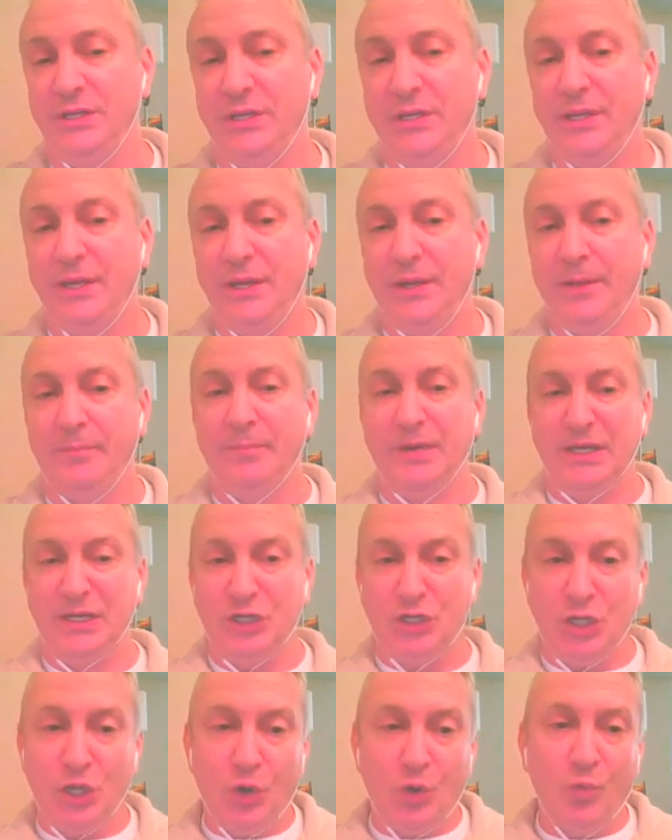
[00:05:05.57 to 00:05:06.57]
but
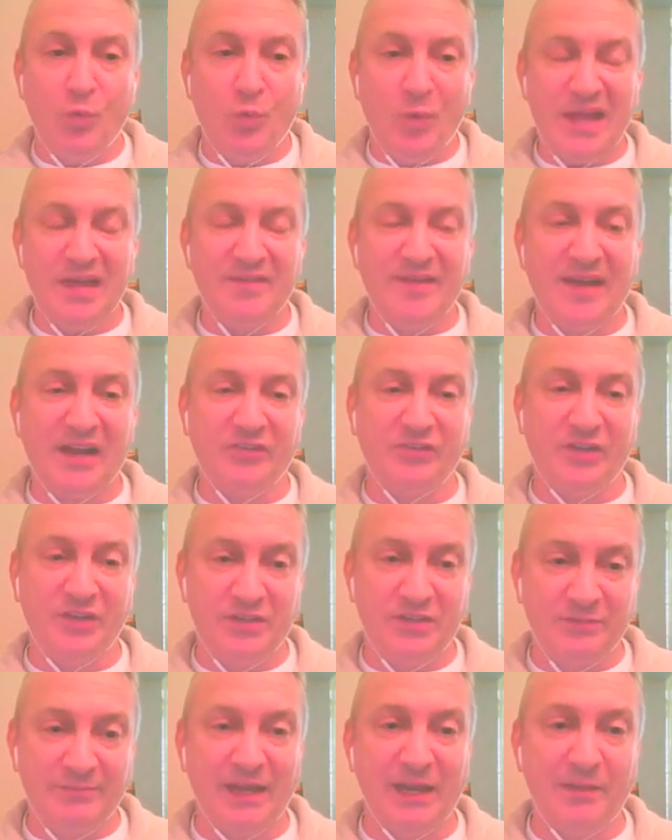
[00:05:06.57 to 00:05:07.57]
no way of actually
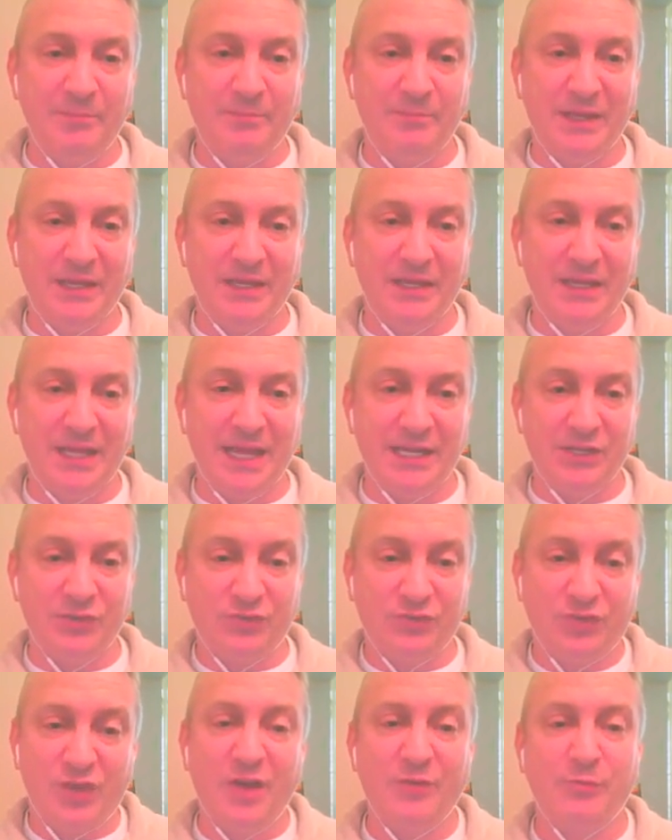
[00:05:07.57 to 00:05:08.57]
developing any
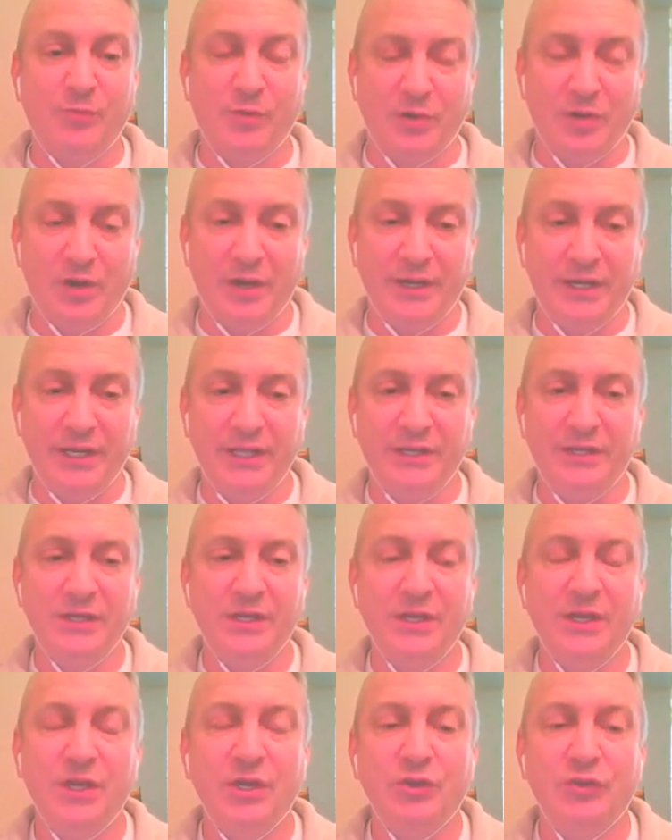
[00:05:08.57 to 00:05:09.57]
software on it.
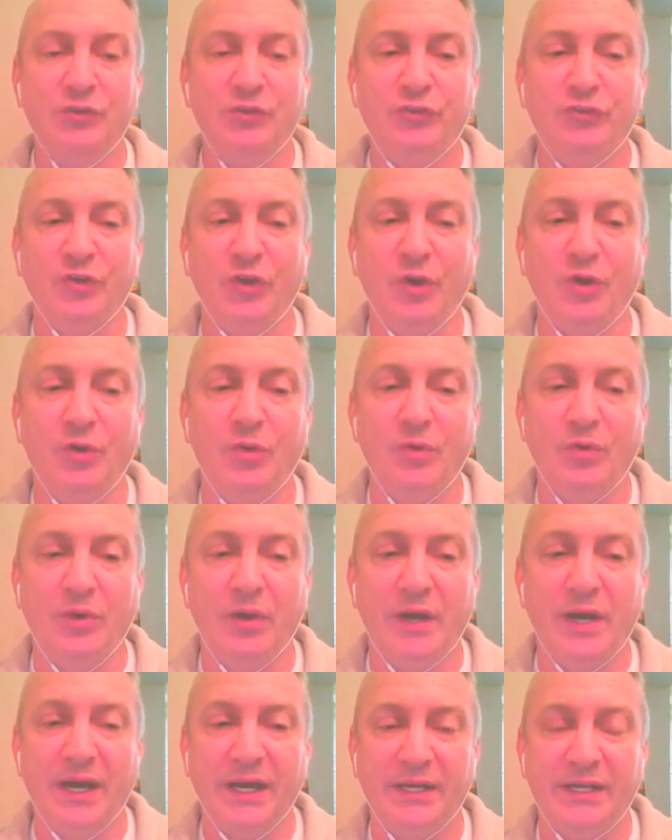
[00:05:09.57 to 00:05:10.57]
So
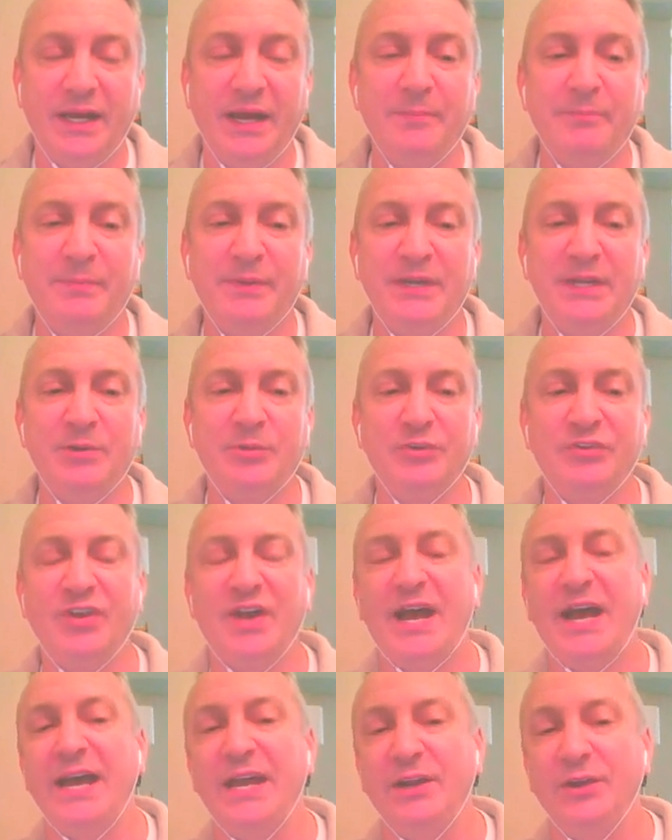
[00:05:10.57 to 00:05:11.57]
a company was
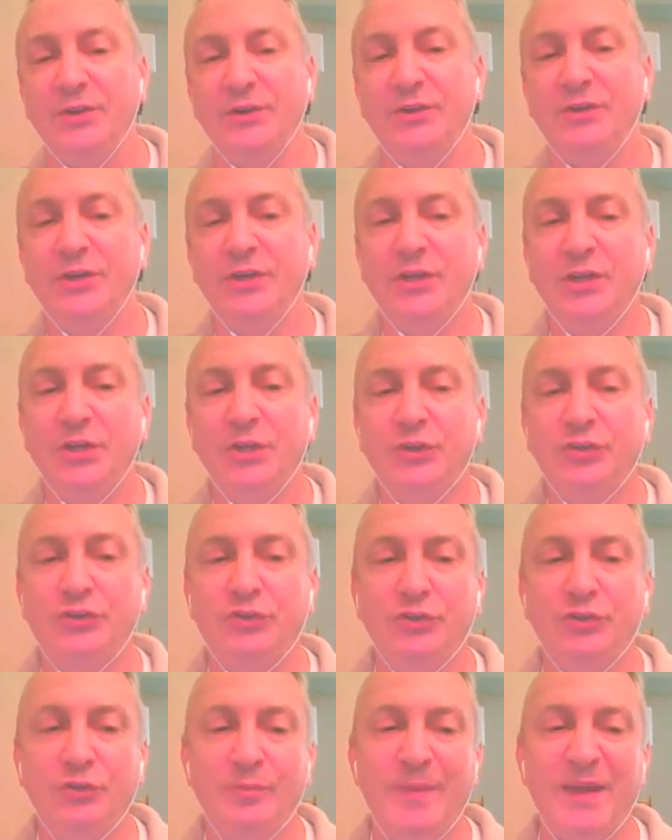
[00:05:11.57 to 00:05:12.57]
hired
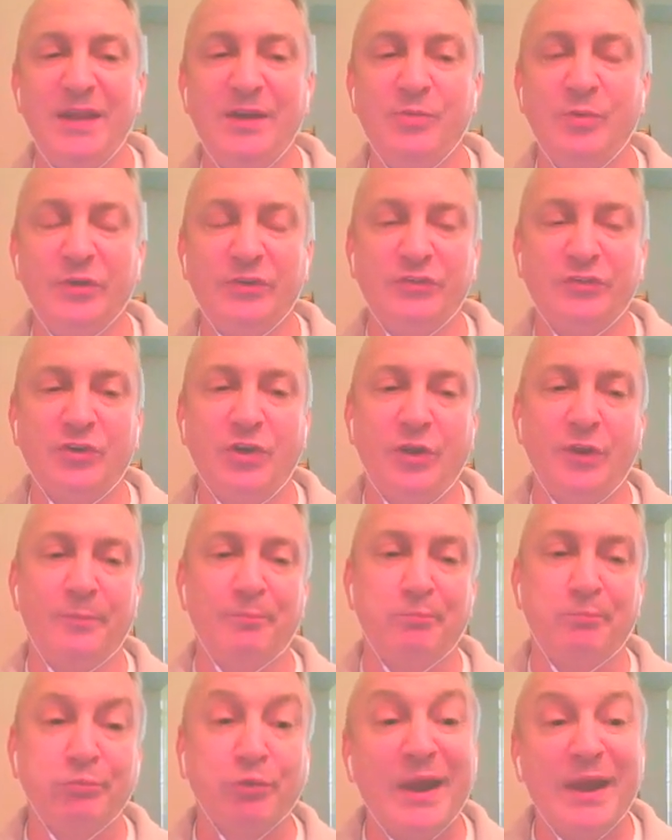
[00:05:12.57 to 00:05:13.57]
to make what's called a
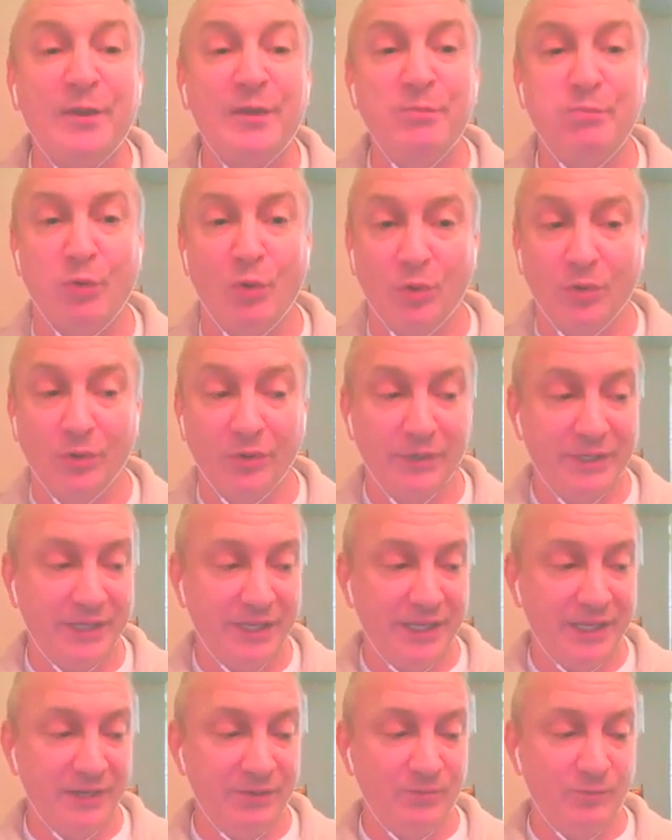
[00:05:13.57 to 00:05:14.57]
breadboard.
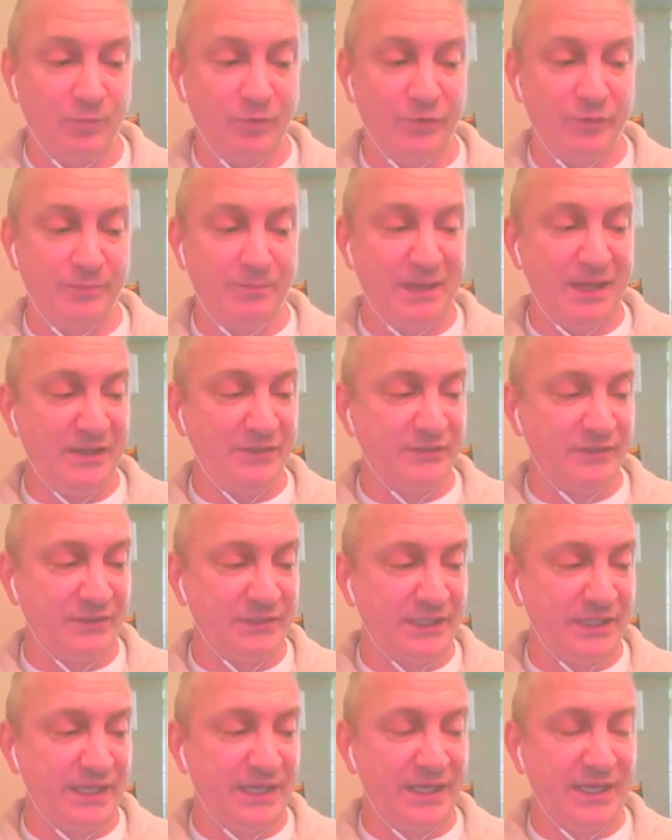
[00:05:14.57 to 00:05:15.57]
It was
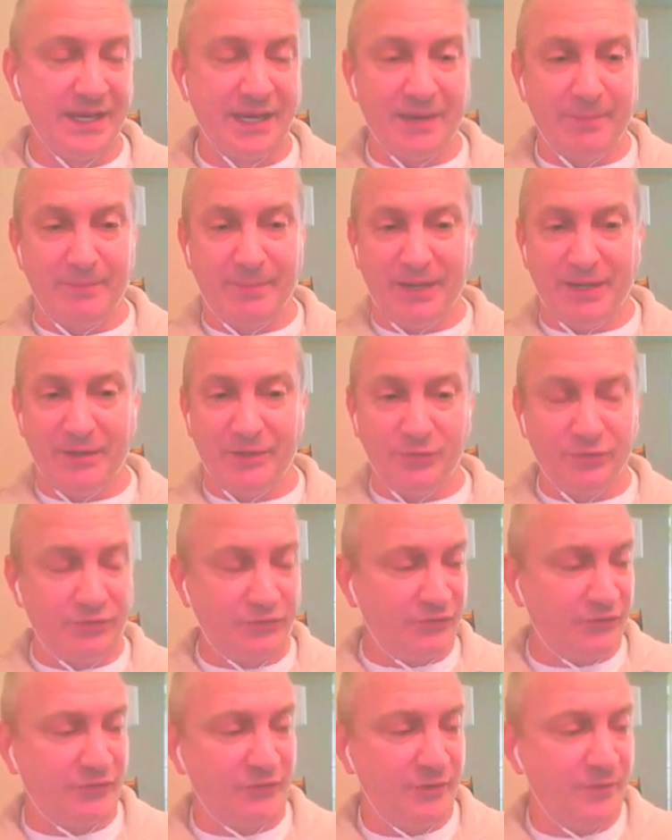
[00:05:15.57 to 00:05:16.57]
basically
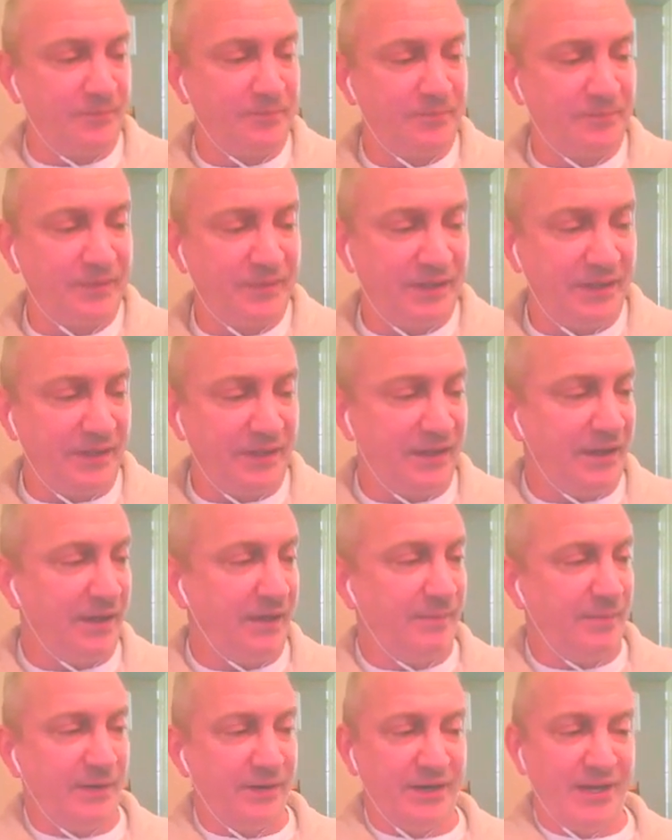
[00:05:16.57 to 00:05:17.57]
about
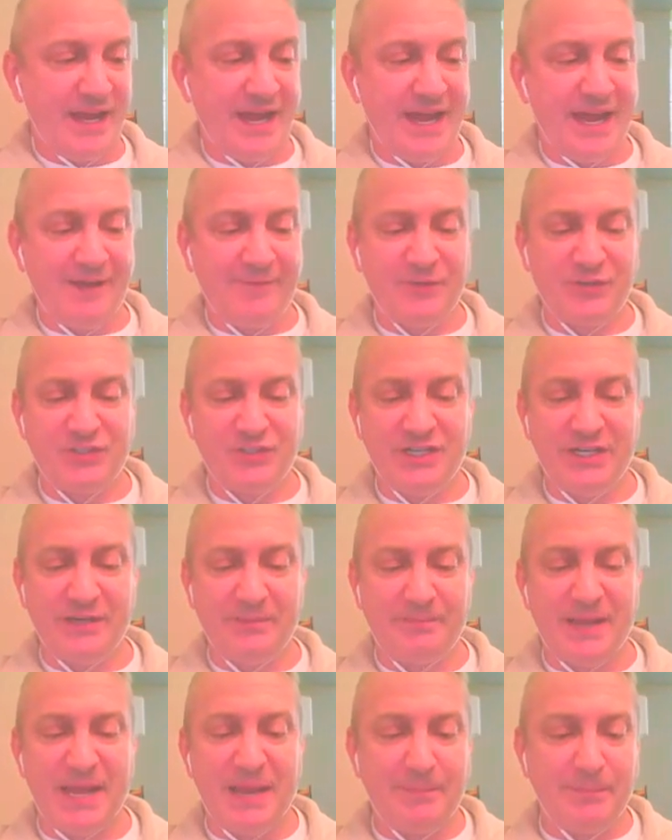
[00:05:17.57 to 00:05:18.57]
about a half a sheet of
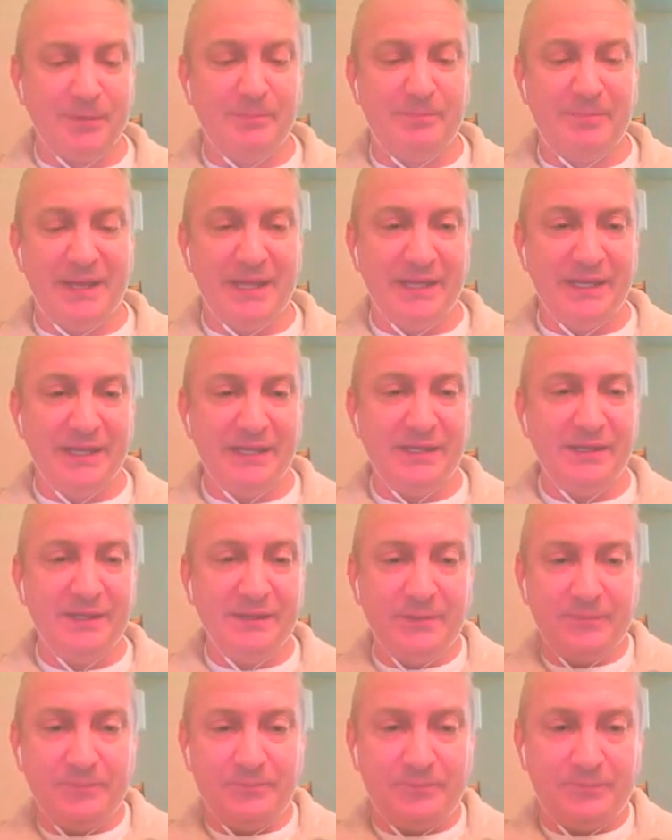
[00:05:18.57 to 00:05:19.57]
paper big,
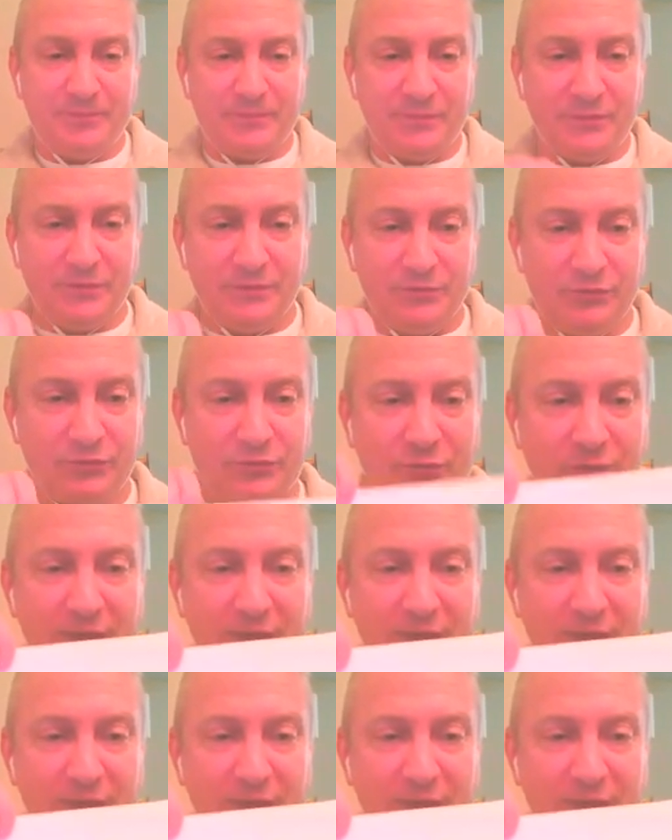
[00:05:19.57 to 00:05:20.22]
sort of like